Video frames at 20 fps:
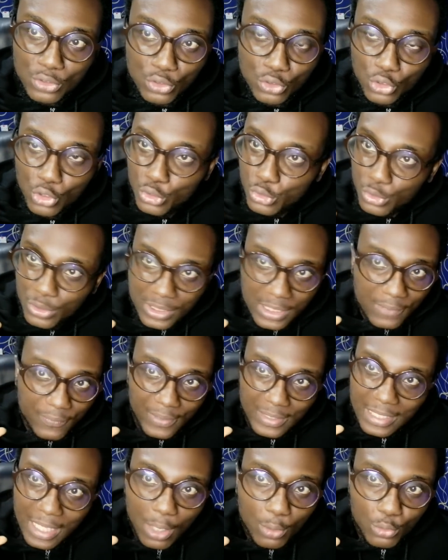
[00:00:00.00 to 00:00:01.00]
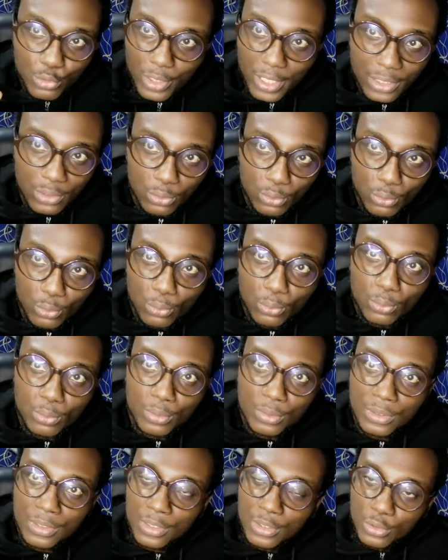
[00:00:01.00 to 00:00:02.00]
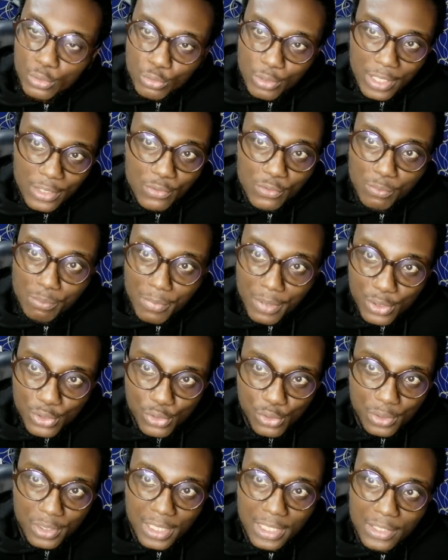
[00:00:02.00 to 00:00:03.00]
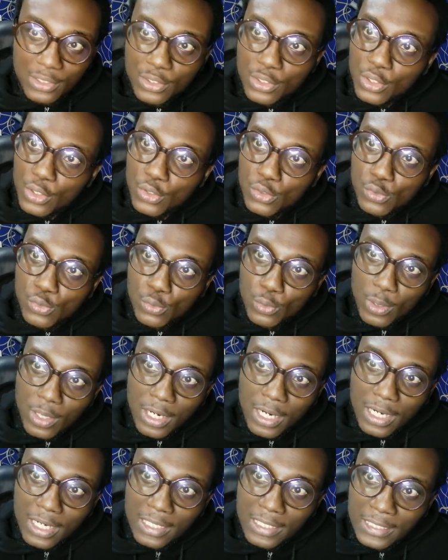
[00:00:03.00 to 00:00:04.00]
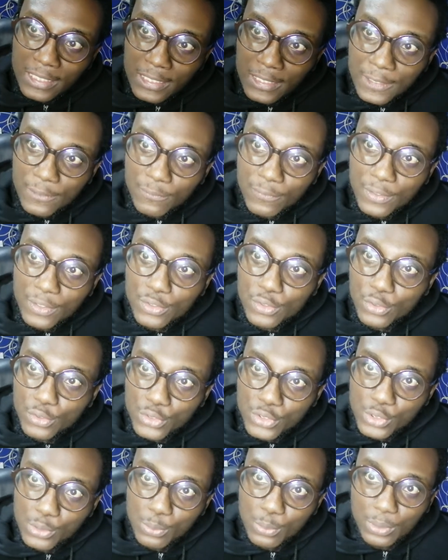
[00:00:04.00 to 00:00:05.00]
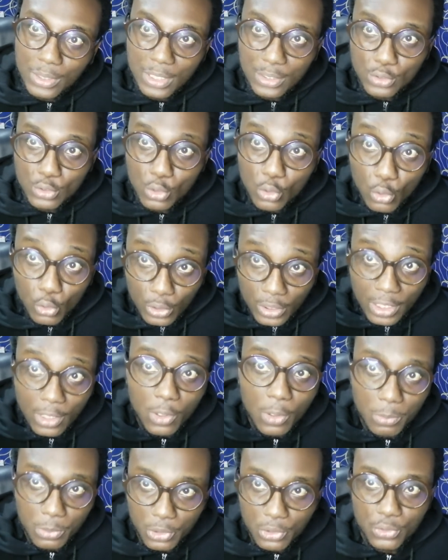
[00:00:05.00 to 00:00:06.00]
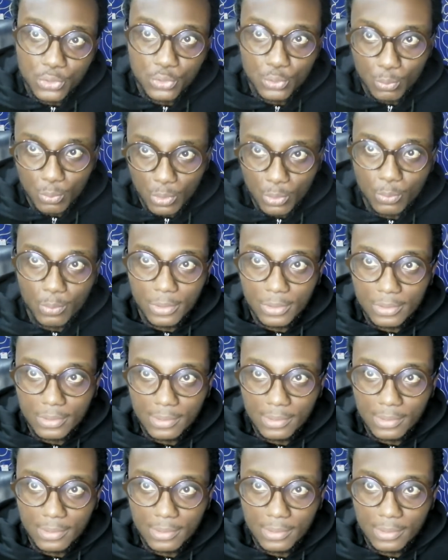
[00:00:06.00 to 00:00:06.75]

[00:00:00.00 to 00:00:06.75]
Don't just give an outright no. Try to make sure that you are giving your stakeholders other options to work with.